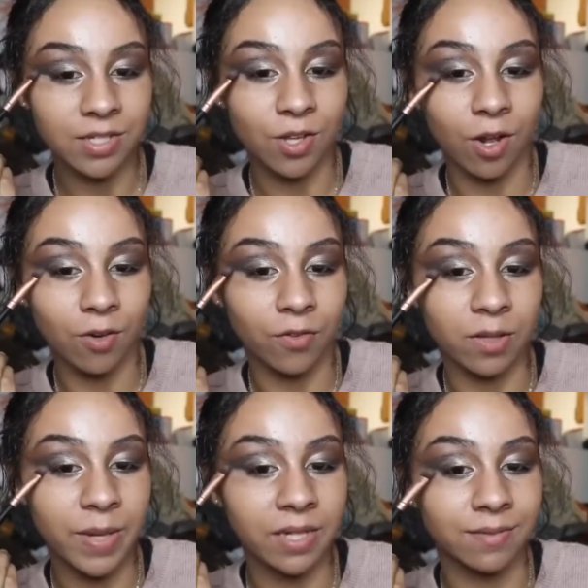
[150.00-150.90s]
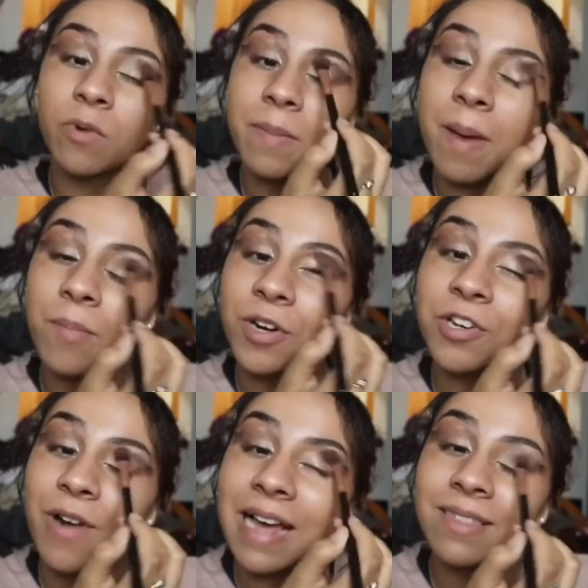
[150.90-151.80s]
It's all for the men. Remember,
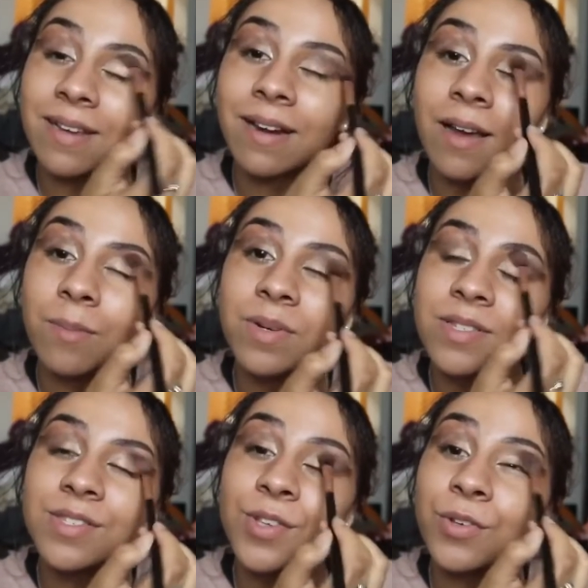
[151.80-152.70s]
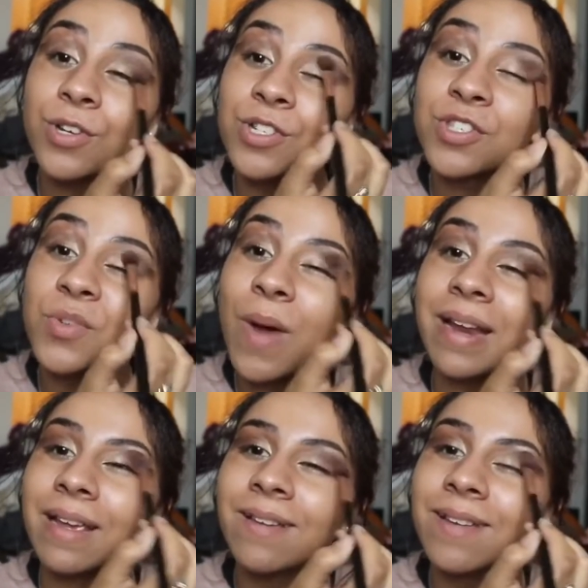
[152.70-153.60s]
you're at the club, so you're
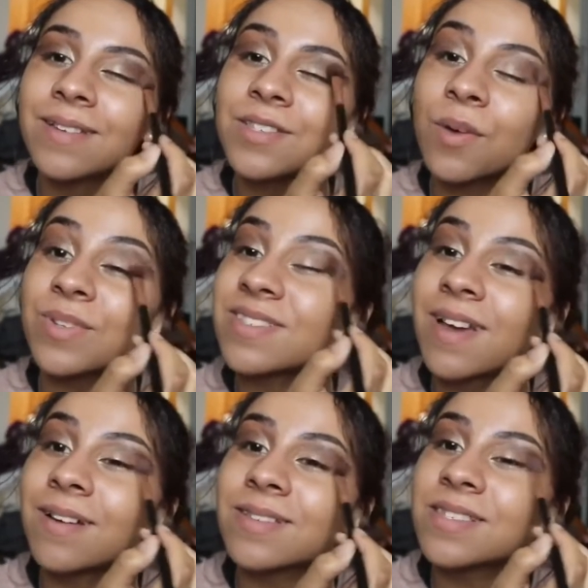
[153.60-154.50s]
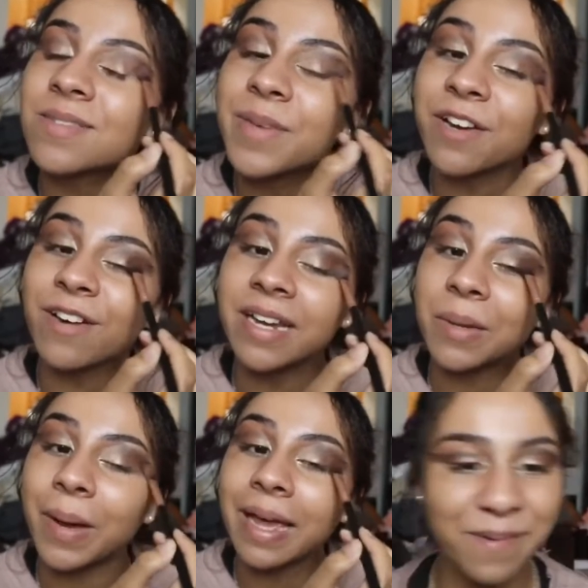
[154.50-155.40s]
sweating, so it's gonna smear
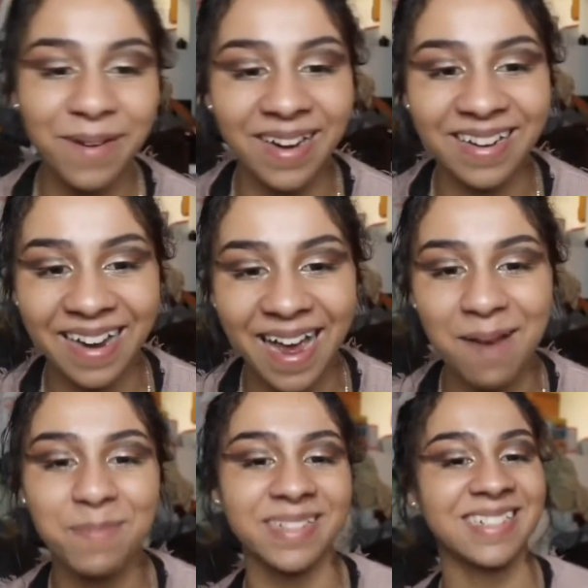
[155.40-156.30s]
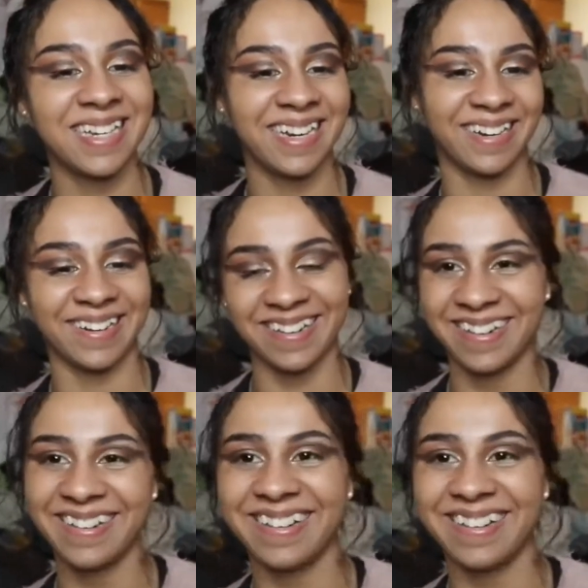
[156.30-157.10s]
anyway. What happened here?